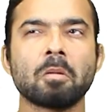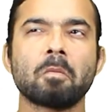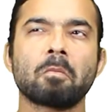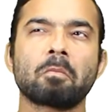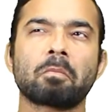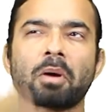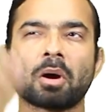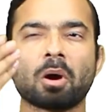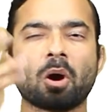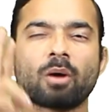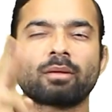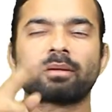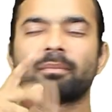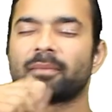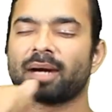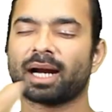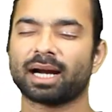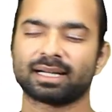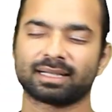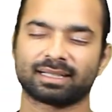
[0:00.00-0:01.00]
Is the
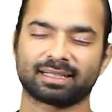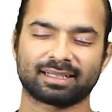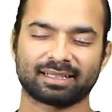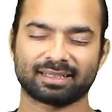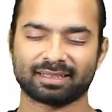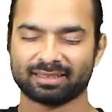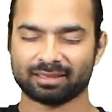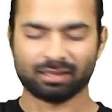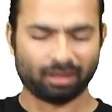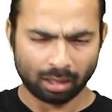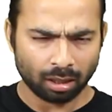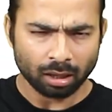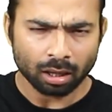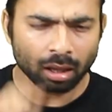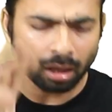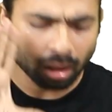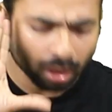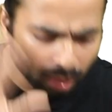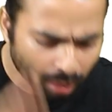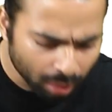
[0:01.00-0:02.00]
amount of water that the
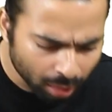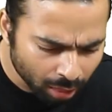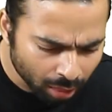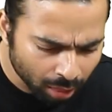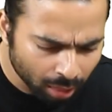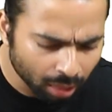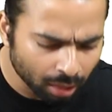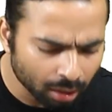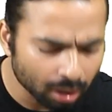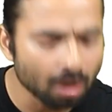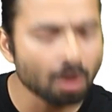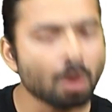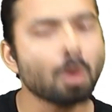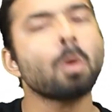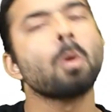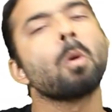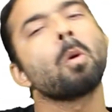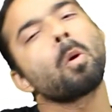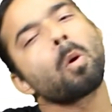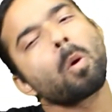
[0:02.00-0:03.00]
hydrogel samples
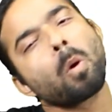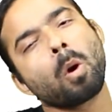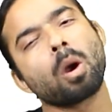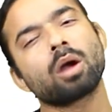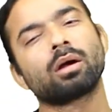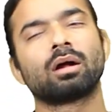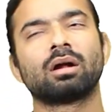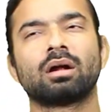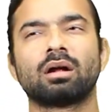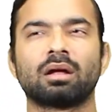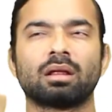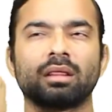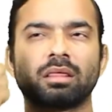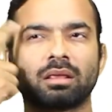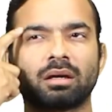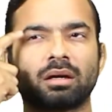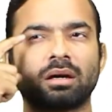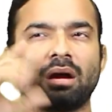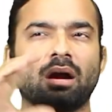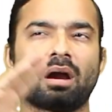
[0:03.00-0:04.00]
hold more
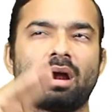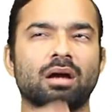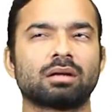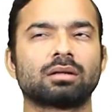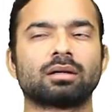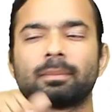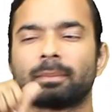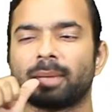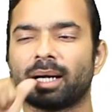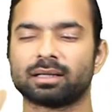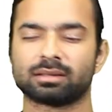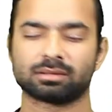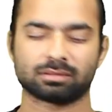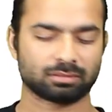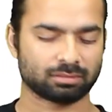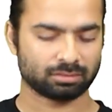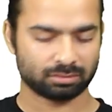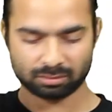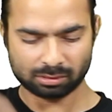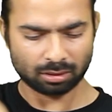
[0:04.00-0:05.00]
or less than we had
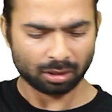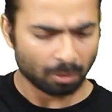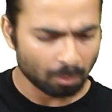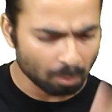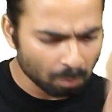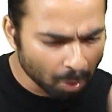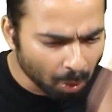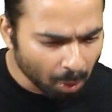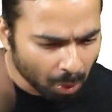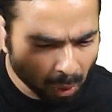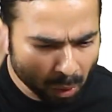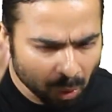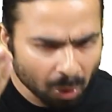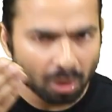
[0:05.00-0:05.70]
originally predicted?